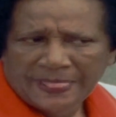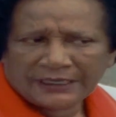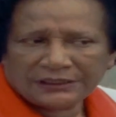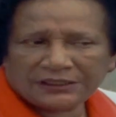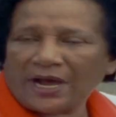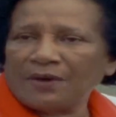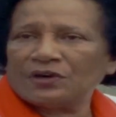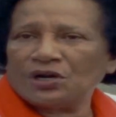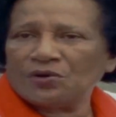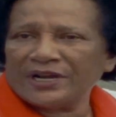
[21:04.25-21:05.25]
So I
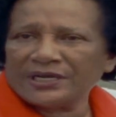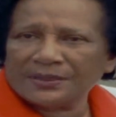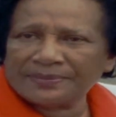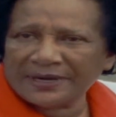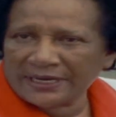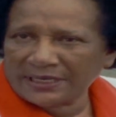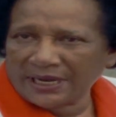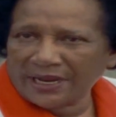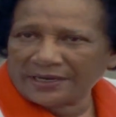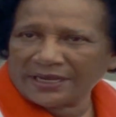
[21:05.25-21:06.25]
would go into Putney
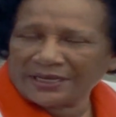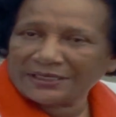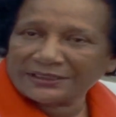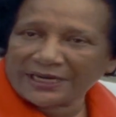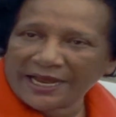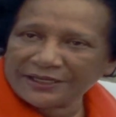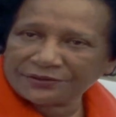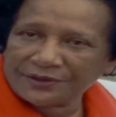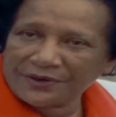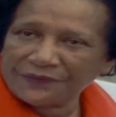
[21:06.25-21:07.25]
and get this ice
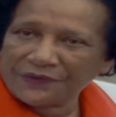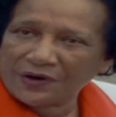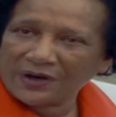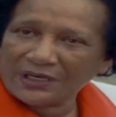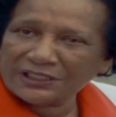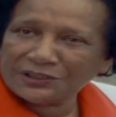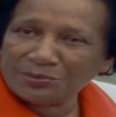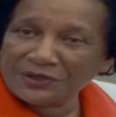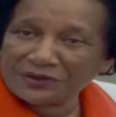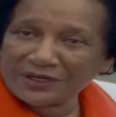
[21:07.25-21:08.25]
cream for her and this
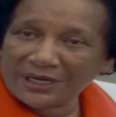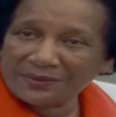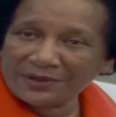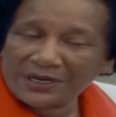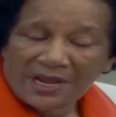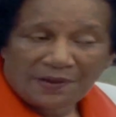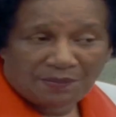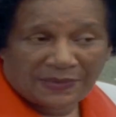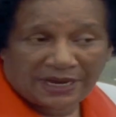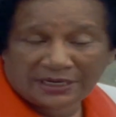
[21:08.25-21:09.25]
milk and
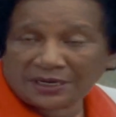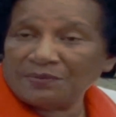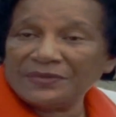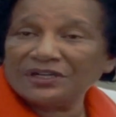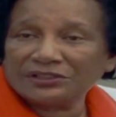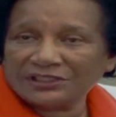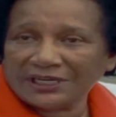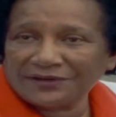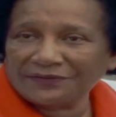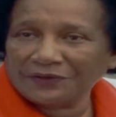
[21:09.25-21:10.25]
make a
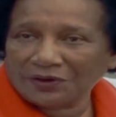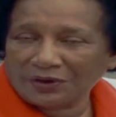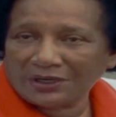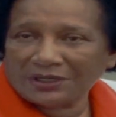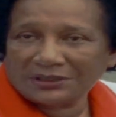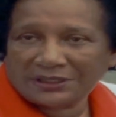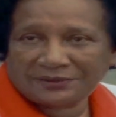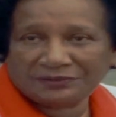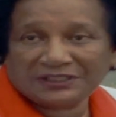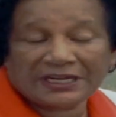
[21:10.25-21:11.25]
milkshake for her.
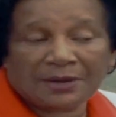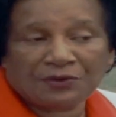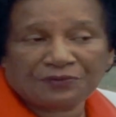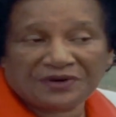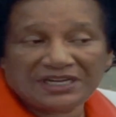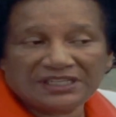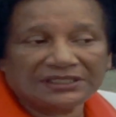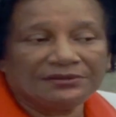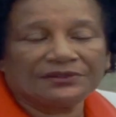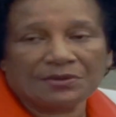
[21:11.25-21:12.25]
That was Emma Reed.
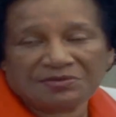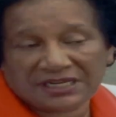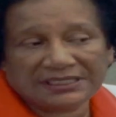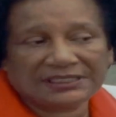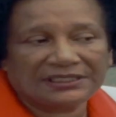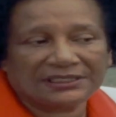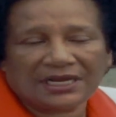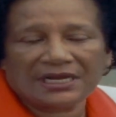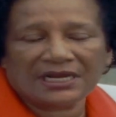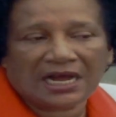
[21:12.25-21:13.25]
She was from Tennessee
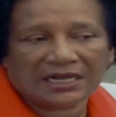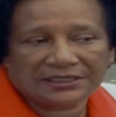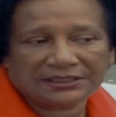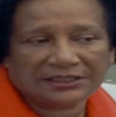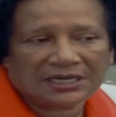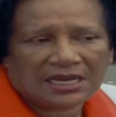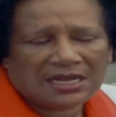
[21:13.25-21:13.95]
State College.